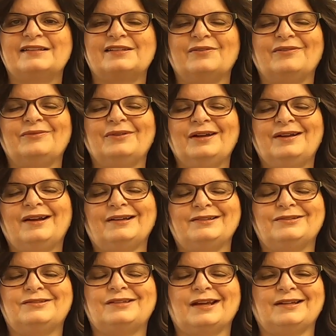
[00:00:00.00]
So I
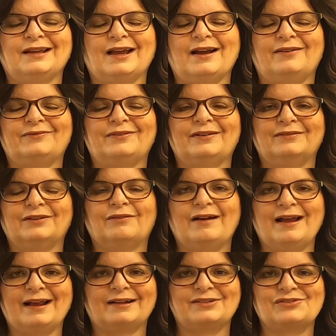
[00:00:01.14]
do tend to have a little
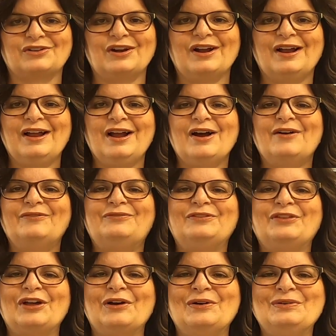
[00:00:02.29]
extra of
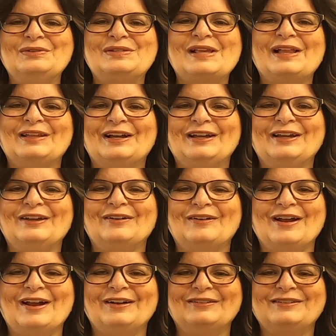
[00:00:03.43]
those lying
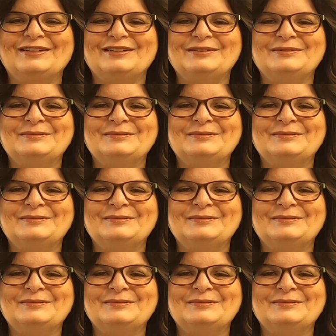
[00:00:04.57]
around.